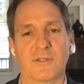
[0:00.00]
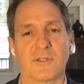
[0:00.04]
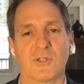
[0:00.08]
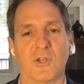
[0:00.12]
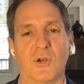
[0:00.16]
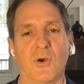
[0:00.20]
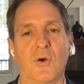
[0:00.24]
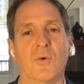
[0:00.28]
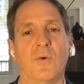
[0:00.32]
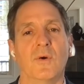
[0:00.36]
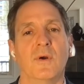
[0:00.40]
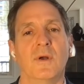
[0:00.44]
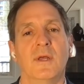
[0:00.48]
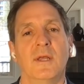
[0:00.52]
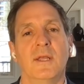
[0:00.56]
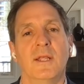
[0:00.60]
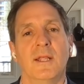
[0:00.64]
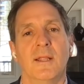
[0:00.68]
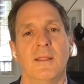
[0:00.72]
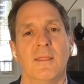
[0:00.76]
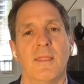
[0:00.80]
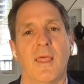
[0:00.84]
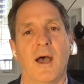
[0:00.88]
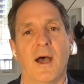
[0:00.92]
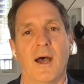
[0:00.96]
So
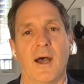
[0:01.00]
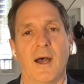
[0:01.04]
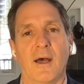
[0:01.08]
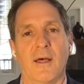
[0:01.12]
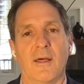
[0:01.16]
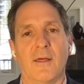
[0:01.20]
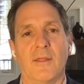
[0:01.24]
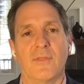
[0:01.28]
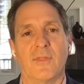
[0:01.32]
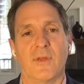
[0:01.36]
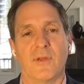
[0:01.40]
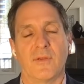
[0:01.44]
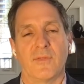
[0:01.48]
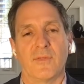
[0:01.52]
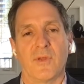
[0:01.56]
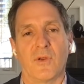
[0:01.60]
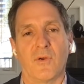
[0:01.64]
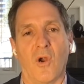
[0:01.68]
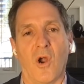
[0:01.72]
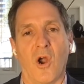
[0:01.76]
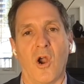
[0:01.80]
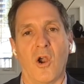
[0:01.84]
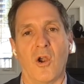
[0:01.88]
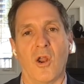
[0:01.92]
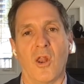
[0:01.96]

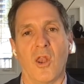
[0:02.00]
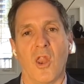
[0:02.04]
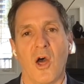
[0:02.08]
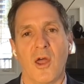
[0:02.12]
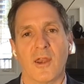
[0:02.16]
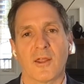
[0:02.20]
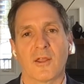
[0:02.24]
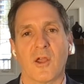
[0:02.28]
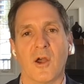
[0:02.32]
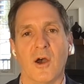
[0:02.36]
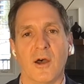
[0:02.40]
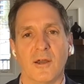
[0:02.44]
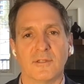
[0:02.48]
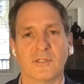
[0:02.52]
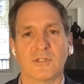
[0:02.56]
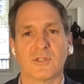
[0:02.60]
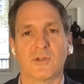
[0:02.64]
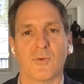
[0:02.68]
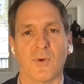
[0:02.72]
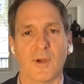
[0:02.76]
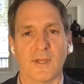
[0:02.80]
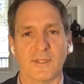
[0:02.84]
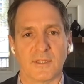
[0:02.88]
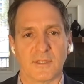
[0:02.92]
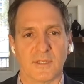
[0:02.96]
there are a lot of
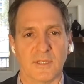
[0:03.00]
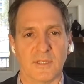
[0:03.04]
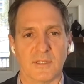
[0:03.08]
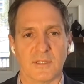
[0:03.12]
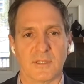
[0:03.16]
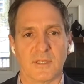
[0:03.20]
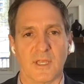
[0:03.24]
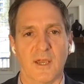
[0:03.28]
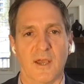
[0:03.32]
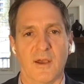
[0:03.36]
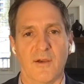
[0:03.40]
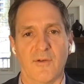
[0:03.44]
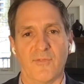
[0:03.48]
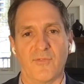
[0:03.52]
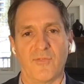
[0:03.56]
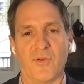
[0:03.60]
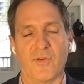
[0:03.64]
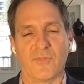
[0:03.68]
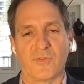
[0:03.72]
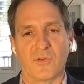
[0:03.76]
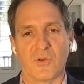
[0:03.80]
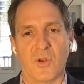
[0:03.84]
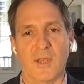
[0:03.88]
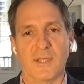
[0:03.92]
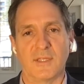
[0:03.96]
consequences of
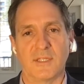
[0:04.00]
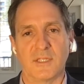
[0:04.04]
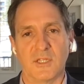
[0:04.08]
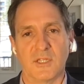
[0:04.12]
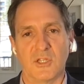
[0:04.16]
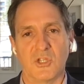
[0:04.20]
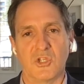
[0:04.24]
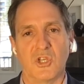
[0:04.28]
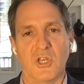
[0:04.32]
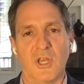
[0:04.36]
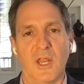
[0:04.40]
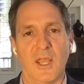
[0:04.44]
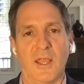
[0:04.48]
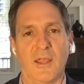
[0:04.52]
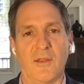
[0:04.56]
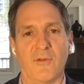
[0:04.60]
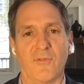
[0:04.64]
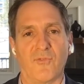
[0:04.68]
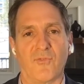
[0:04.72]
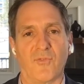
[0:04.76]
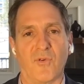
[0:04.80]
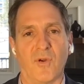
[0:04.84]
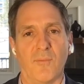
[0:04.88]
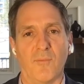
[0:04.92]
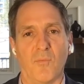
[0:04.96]

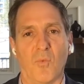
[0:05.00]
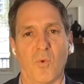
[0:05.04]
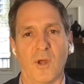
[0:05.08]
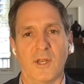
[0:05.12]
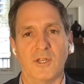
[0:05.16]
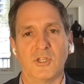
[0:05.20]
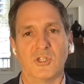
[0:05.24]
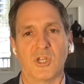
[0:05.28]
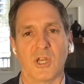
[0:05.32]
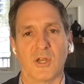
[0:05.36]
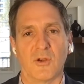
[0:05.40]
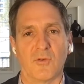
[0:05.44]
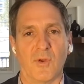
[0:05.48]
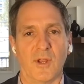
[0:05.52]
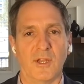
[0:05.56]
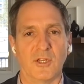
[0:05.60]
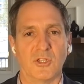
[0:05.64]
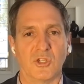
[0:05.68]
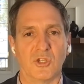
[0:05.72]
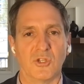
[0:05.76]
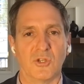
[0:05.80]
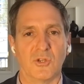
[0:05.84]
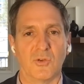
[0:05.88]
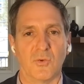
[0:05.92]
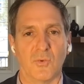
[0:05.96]
transitioning from one
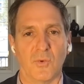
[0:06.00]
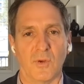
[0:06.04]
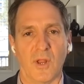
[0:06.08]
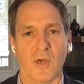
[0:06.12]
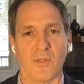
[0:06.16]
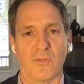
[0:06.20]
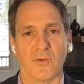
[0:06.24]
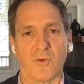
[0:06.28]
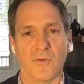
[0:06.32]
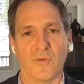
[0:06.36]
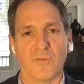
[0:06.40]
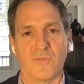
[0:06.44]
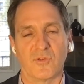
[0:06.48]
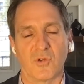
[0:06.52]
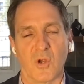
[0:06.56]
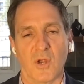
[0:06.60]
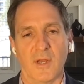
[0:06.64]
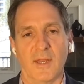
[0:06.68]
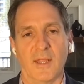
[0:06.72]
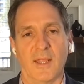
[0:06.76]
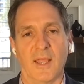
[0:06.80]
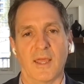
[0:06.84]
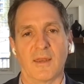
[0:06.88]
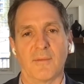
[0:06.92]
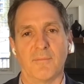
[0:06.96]
generation to another, of
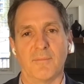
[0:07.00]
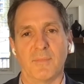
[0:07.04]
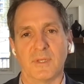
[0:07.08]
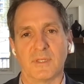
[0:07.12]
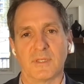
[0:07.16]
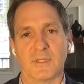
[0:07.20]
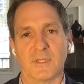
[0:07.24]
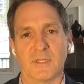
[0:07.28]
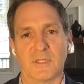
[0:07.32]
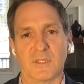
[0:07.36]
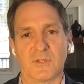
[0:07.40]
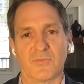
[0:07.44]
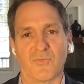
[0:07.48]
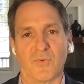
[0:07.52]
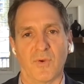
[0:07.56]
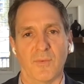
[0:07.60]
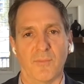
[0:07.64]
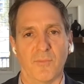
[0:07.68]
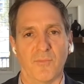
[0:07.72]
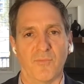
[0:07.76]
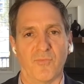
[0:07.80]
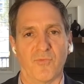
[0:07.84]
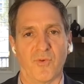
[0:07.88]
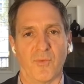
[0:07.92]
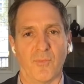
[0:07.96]
trying to get a business
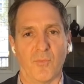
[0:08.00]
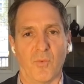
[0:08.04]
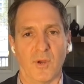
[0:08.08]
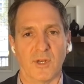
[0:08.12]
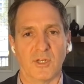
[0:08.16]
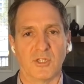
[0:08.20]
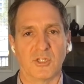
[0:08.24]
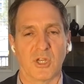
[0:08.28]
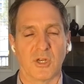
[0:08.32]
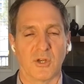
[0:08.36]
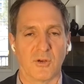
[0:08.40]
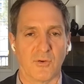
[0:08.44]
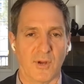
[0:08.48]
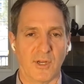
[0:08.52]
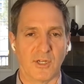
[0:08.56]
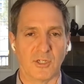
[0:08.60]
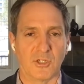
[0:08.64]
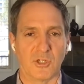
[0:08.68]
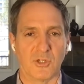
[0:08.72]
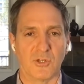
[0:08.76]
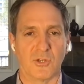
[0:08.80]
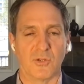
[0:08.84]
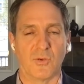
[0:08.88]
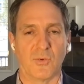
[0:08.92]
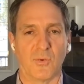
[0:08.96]
from one
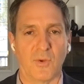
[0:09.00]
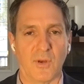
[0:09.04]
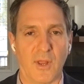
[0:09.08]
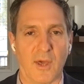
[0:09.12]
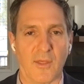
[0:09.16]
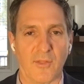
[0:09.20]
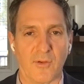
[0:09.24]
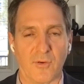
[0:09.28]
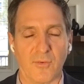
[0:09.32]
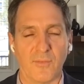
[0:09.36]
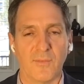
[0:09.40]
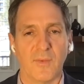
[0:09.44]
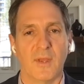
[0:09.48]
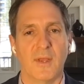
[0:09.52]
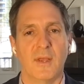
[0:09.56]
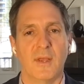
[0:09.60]
generation to another.